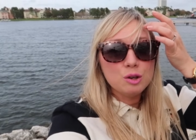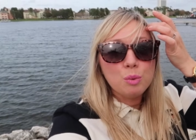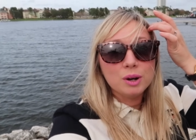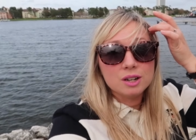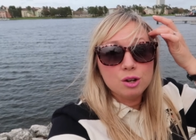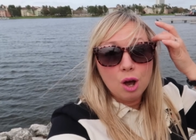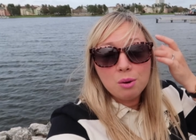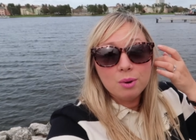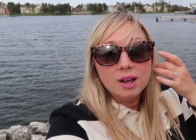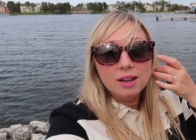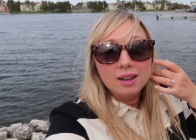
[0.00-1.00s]
You wouldn't
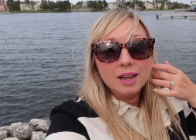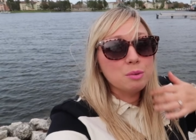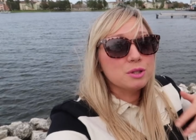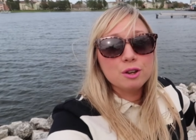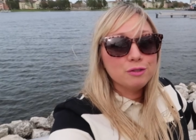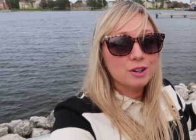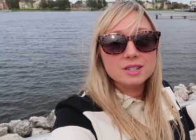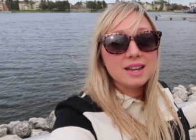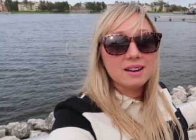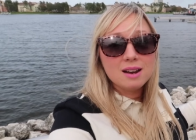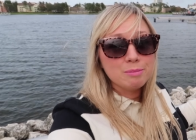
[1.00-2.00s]
know it was their first
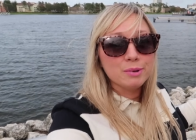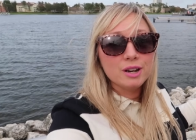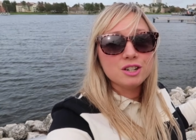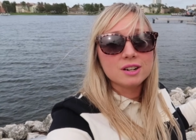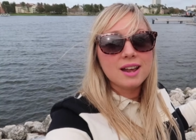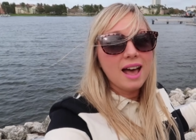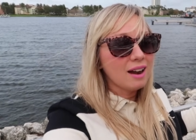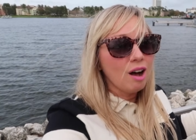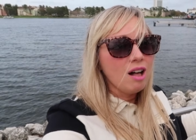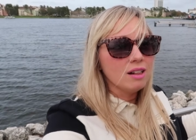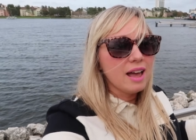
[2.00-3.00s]
day in operation at
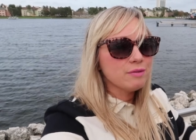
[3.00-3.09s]
all.